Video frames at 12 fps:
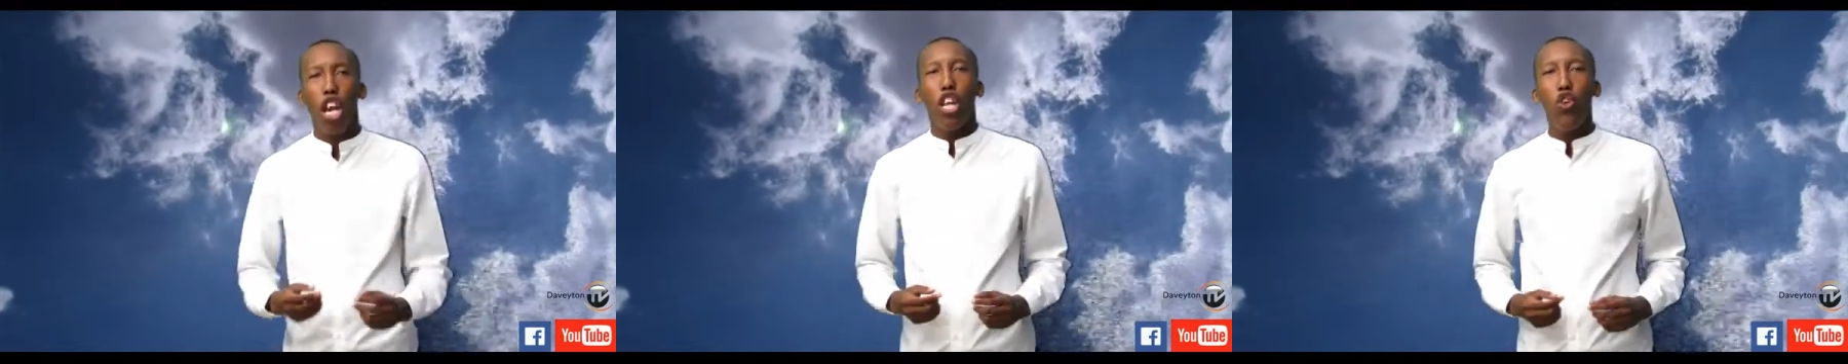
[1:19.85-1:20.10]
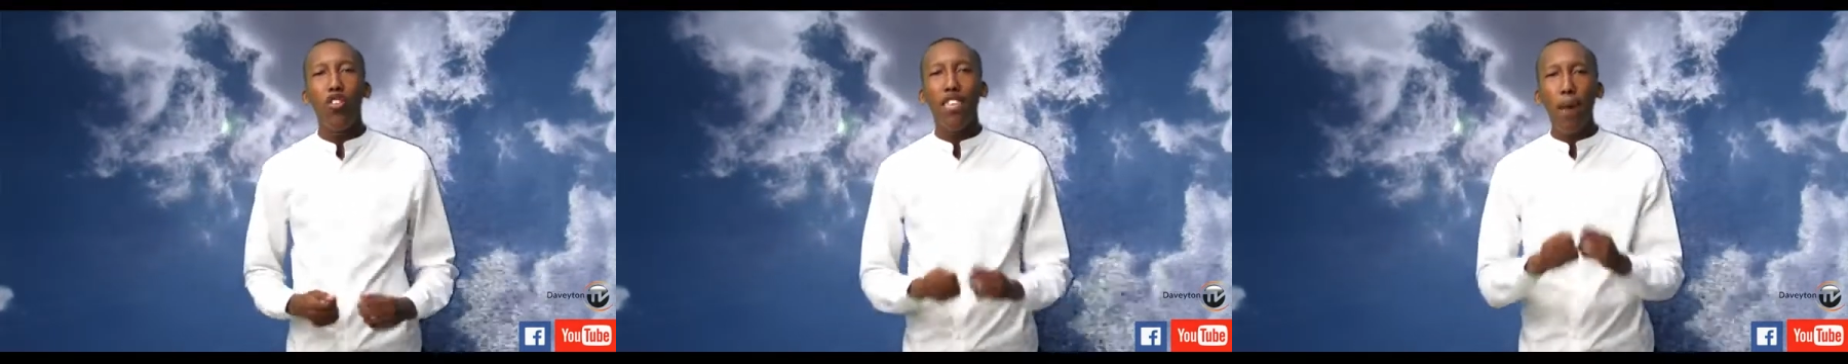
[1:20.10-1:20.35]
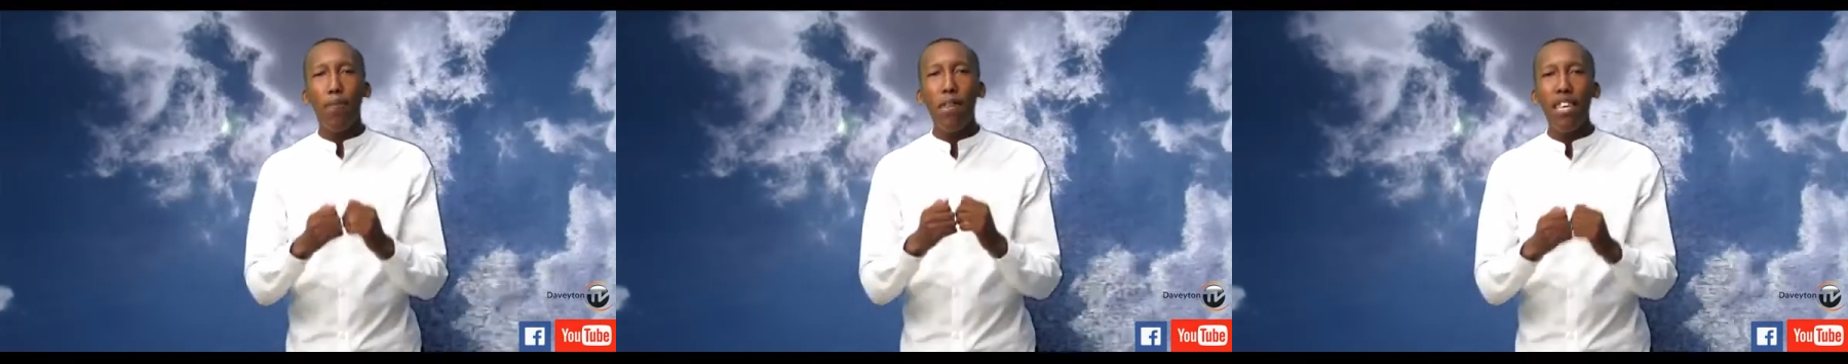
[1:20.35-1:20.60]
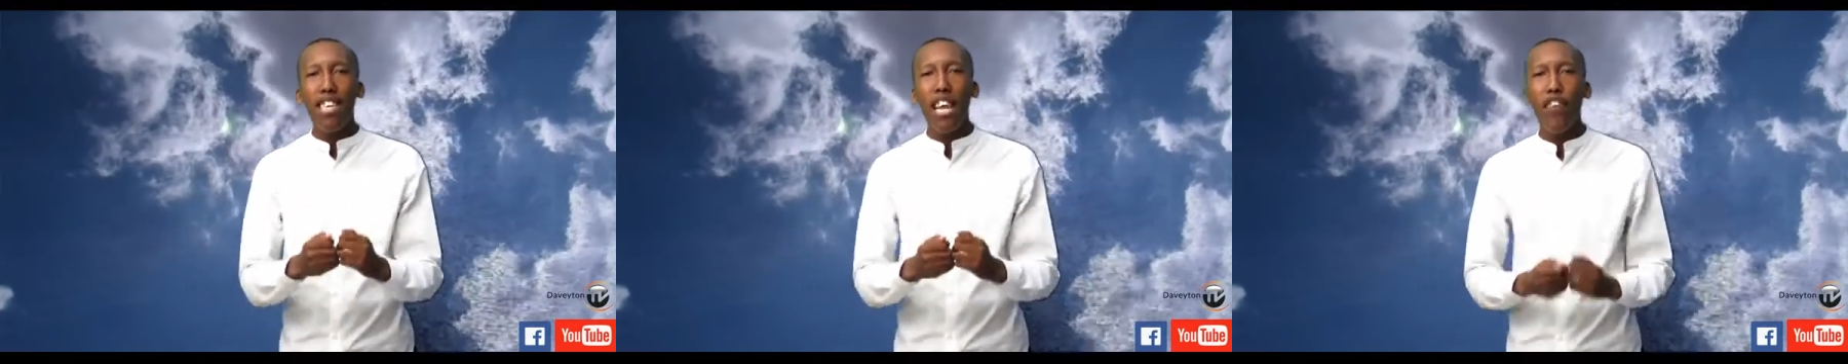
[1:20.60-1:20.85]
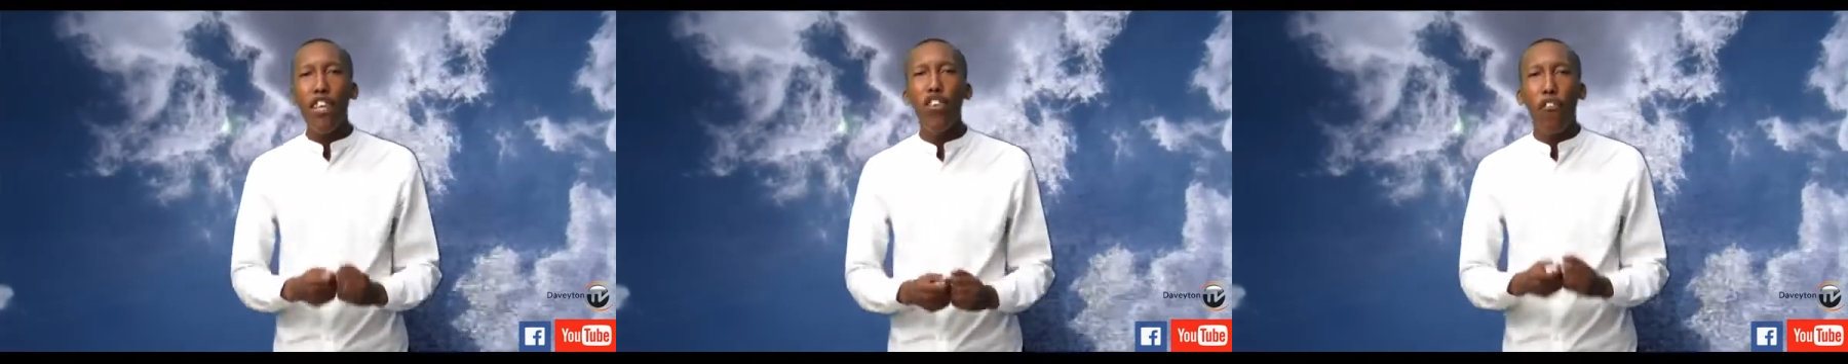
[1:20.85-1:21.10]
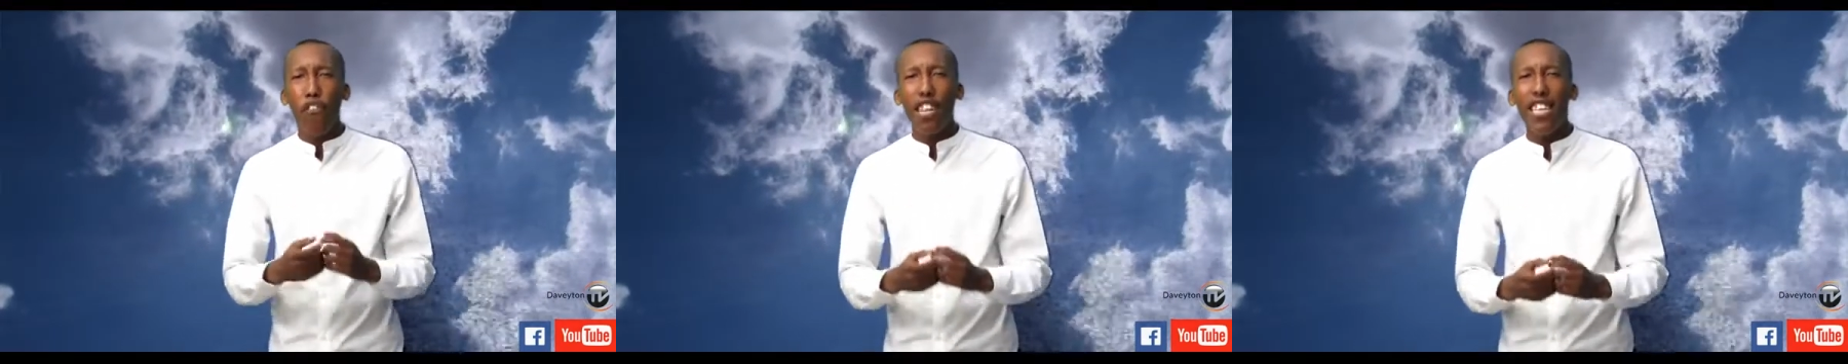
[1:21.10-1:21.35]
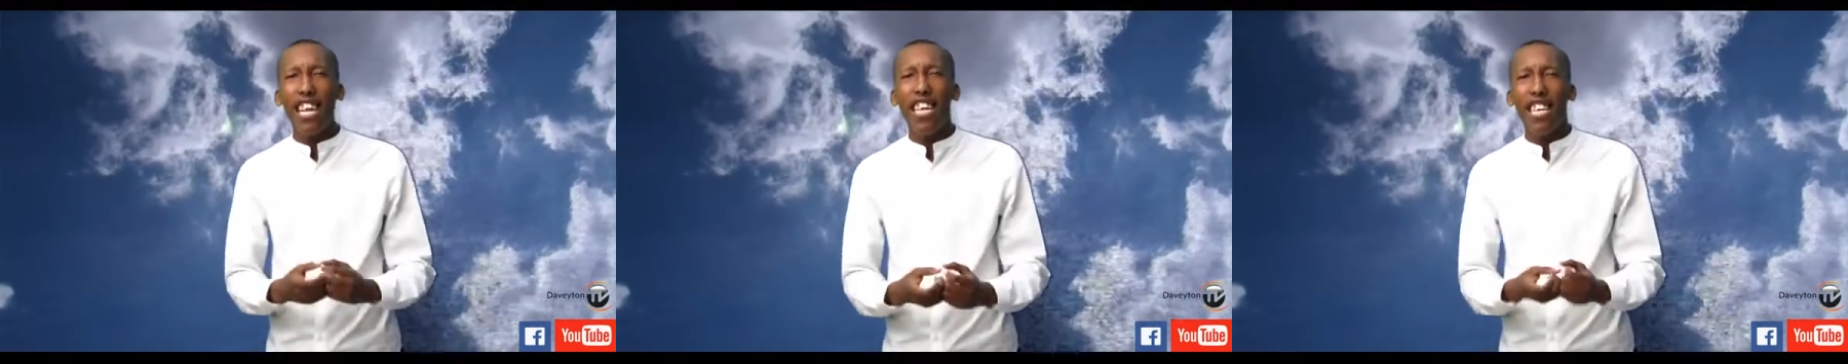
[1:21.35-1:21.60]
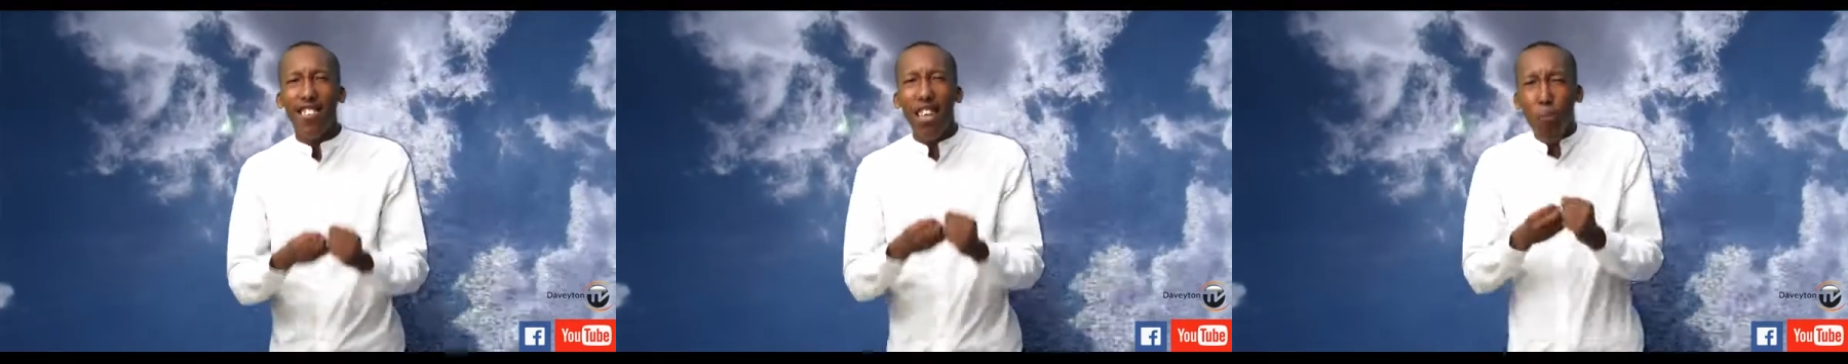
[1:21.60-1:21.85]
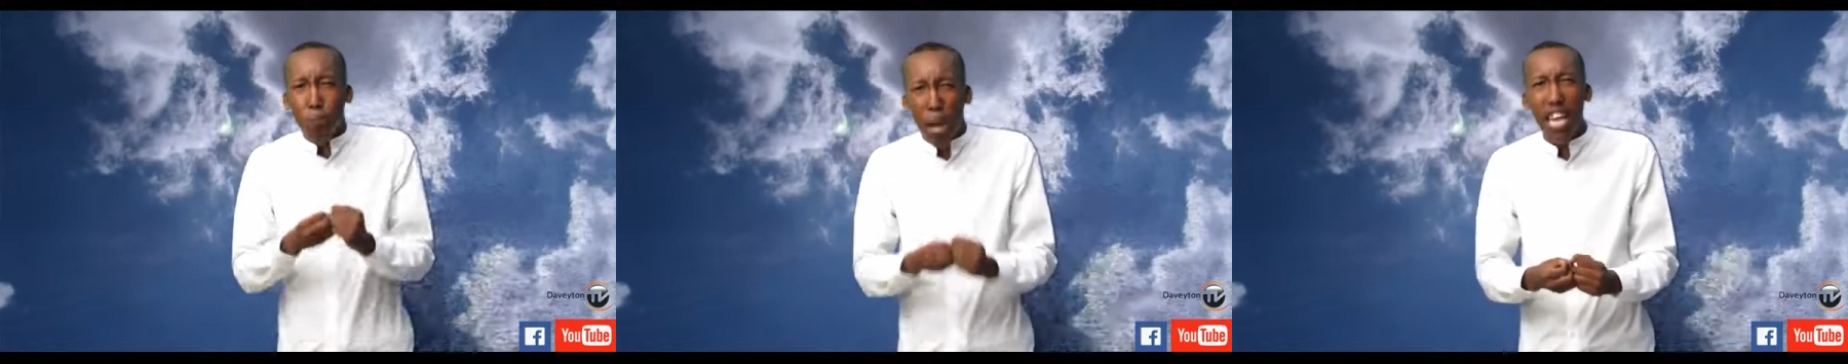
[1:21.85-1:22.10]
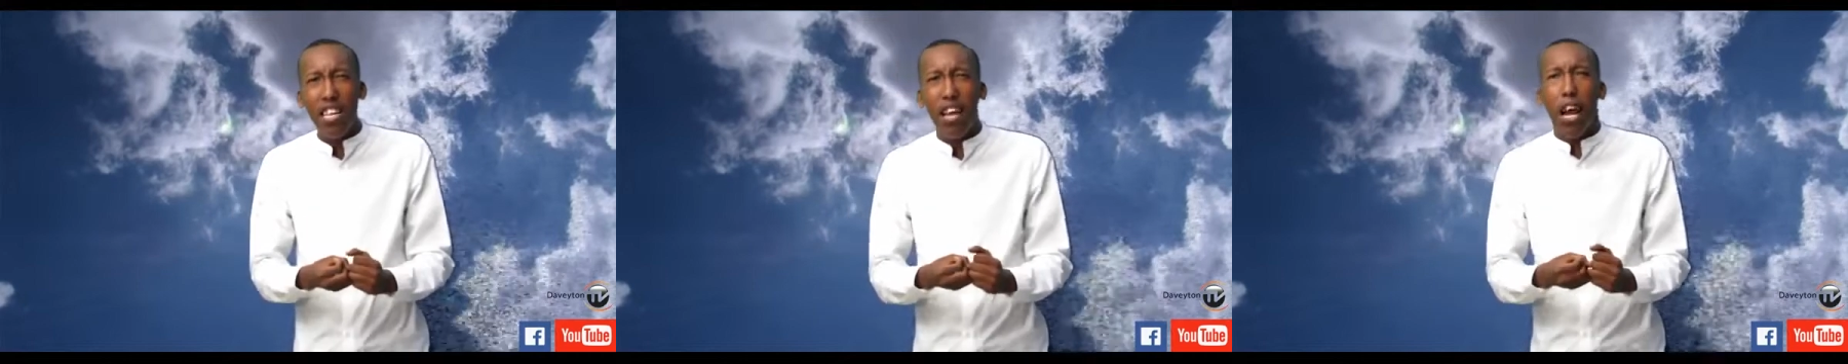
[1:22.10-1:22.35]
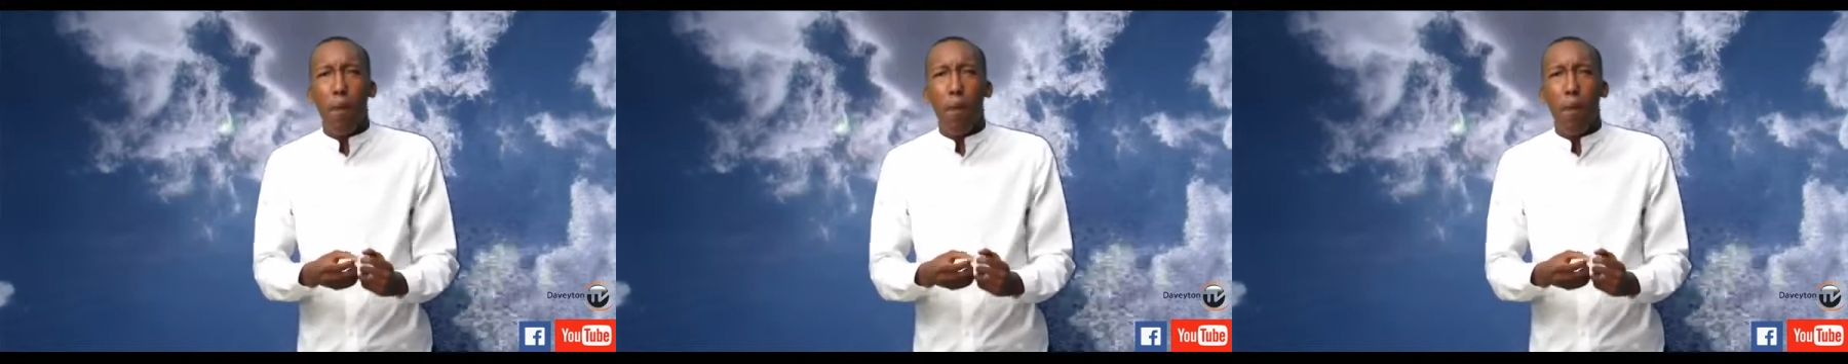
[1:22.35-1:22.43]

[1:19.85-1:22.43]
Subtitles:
You submit even if you feel that it's in pain,